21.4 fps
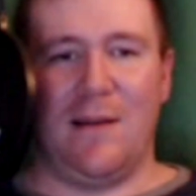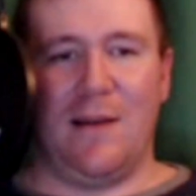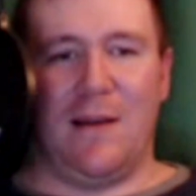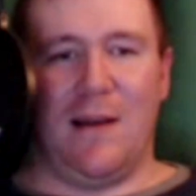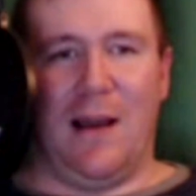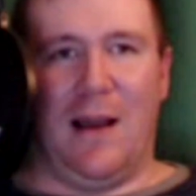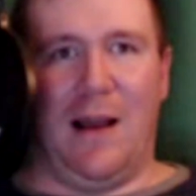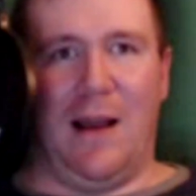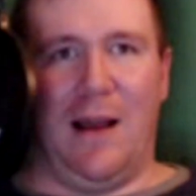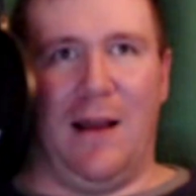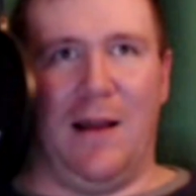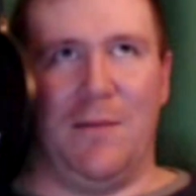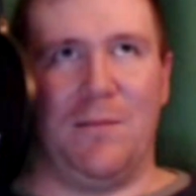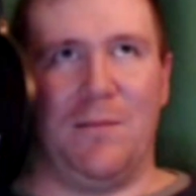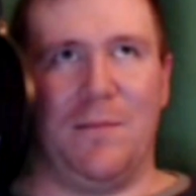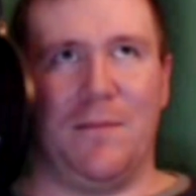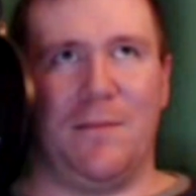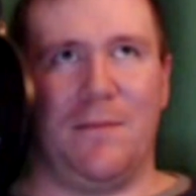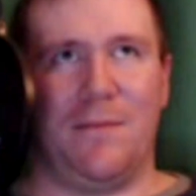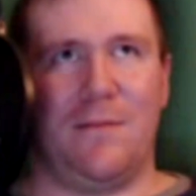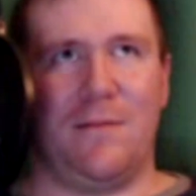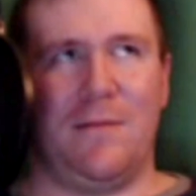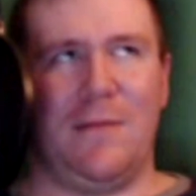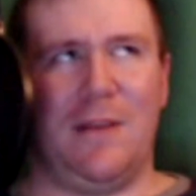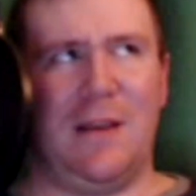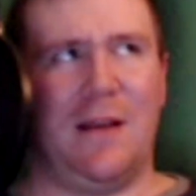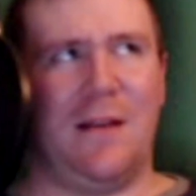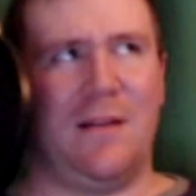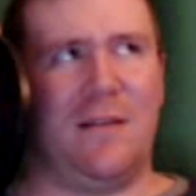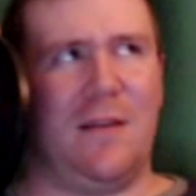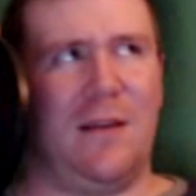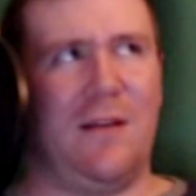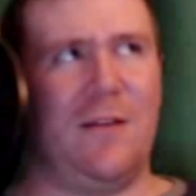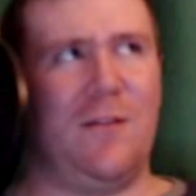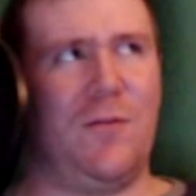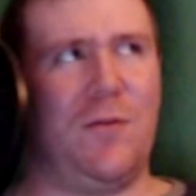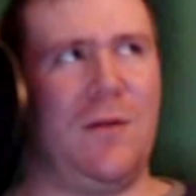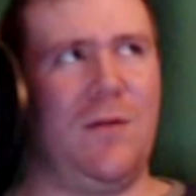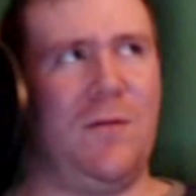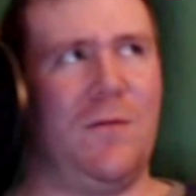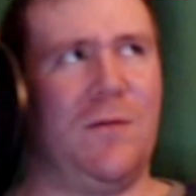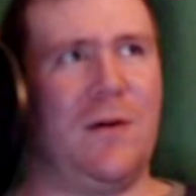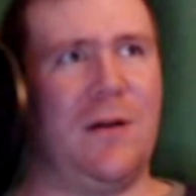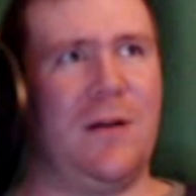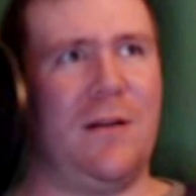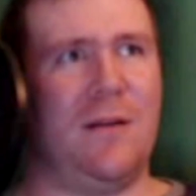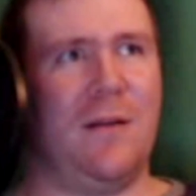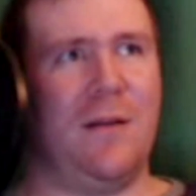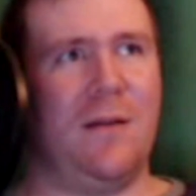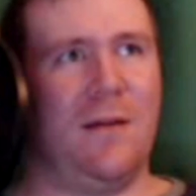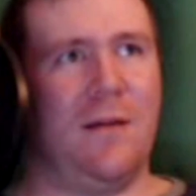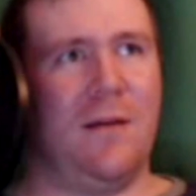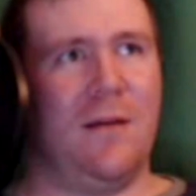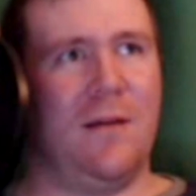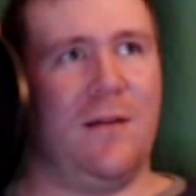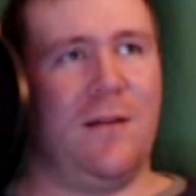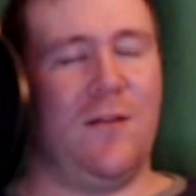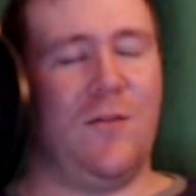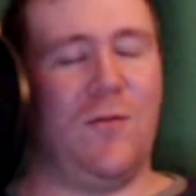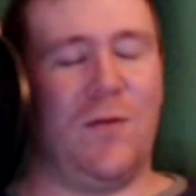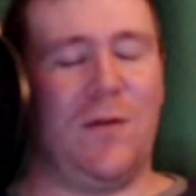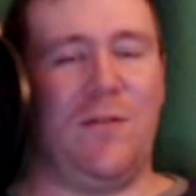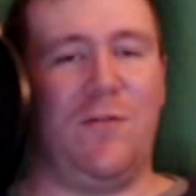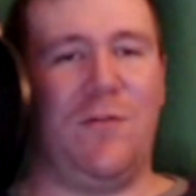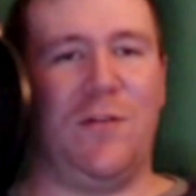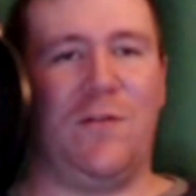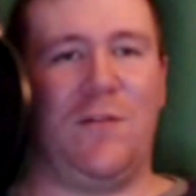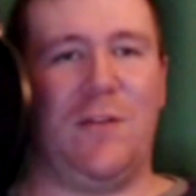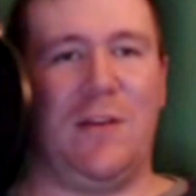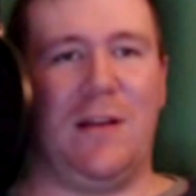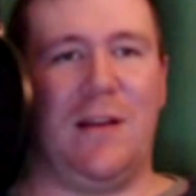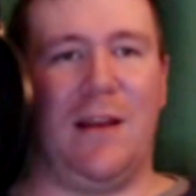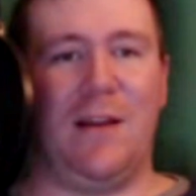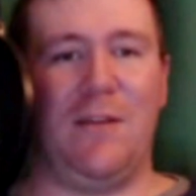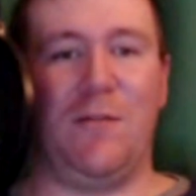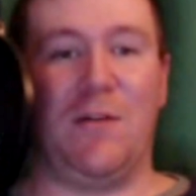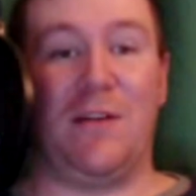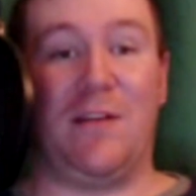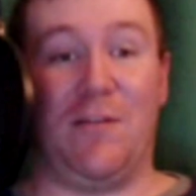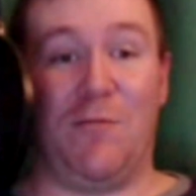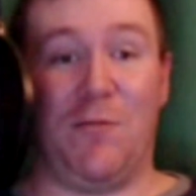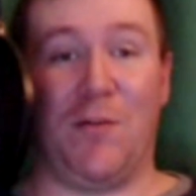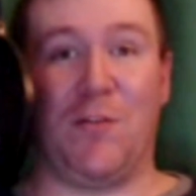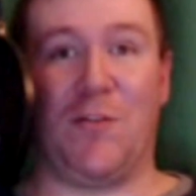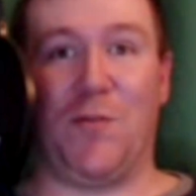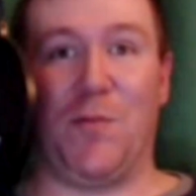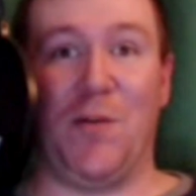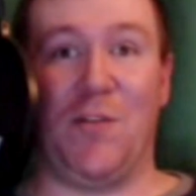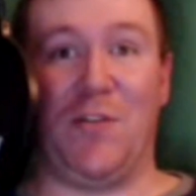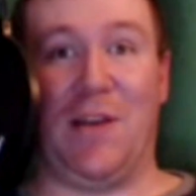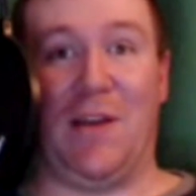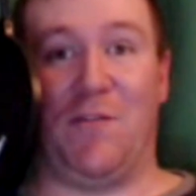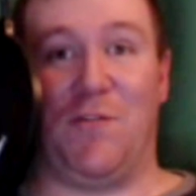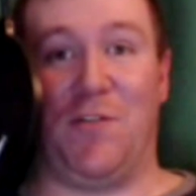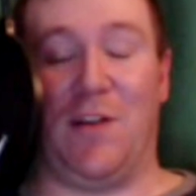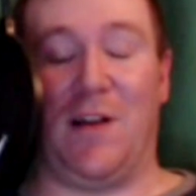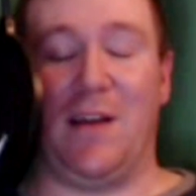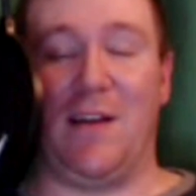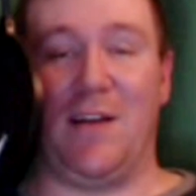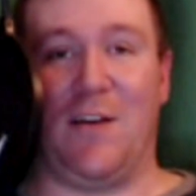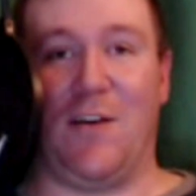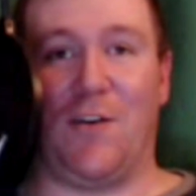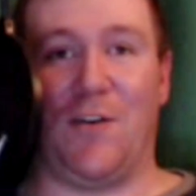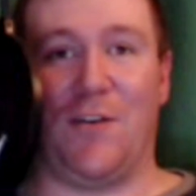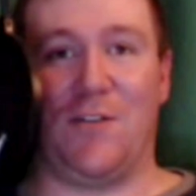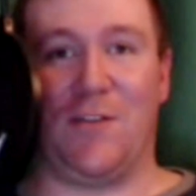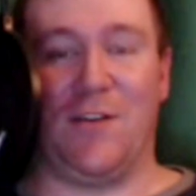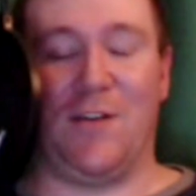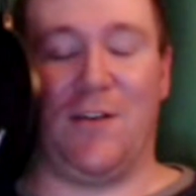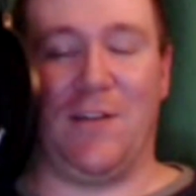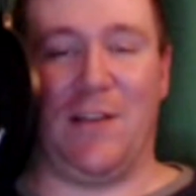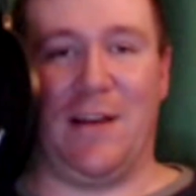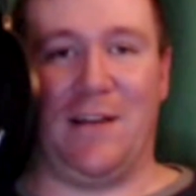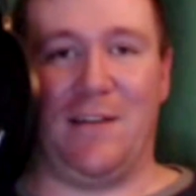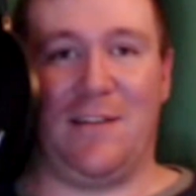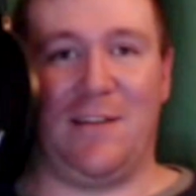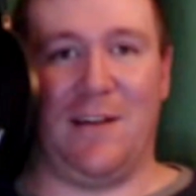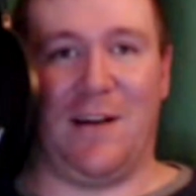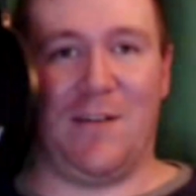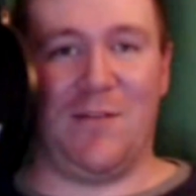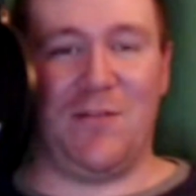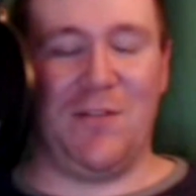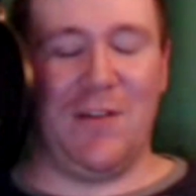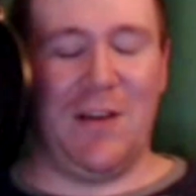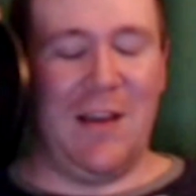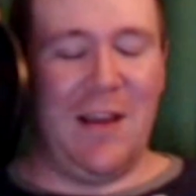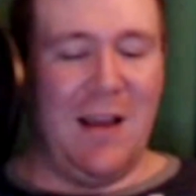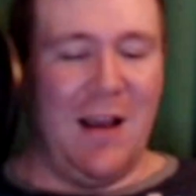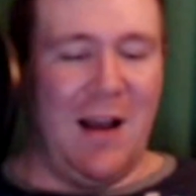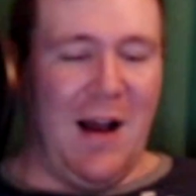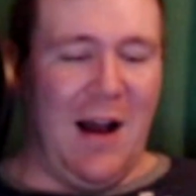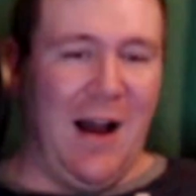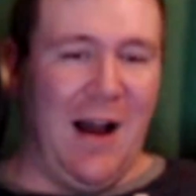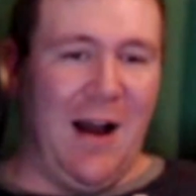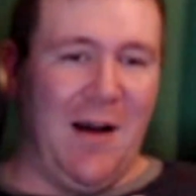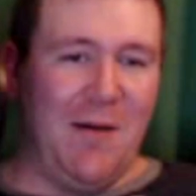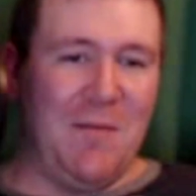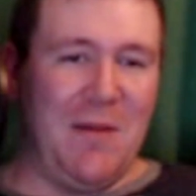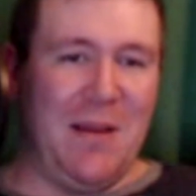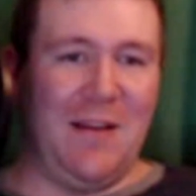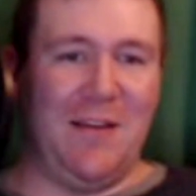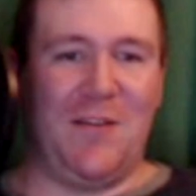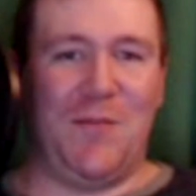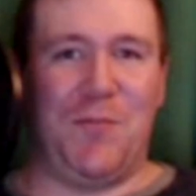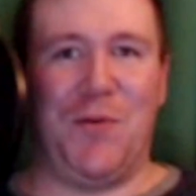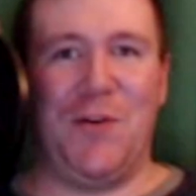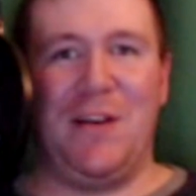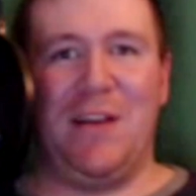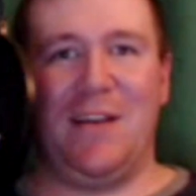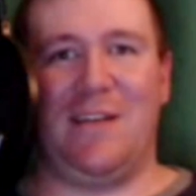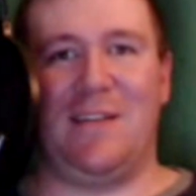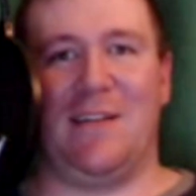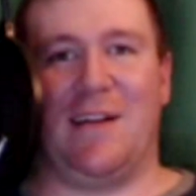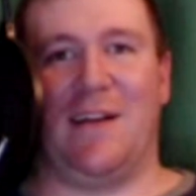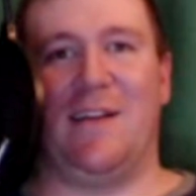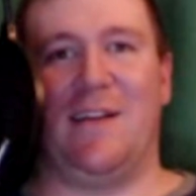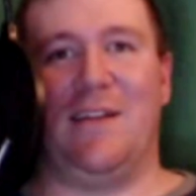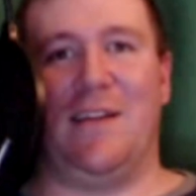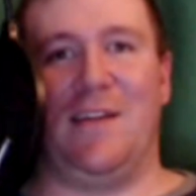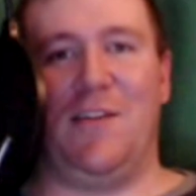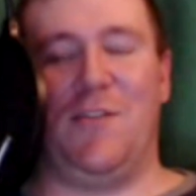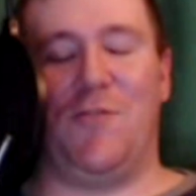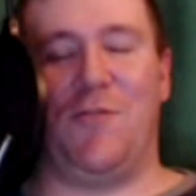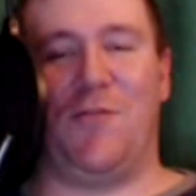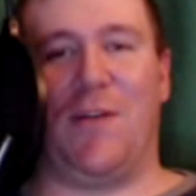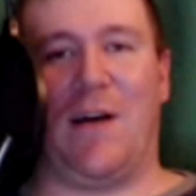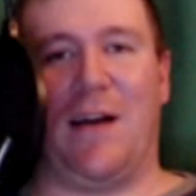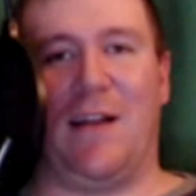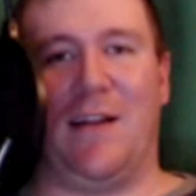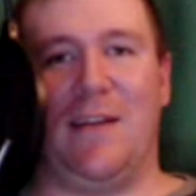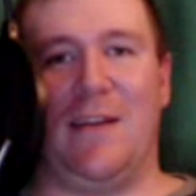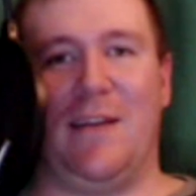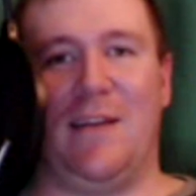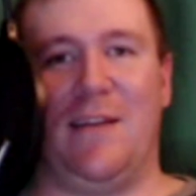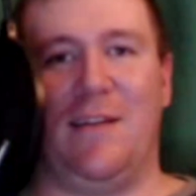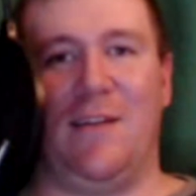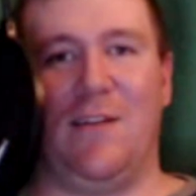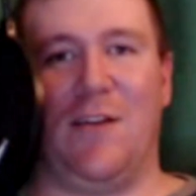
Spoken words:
yeah, 10/21/2015. Anyways, we're supposed to have flying cars and all that stuff. And it's pretty exciting that you finally,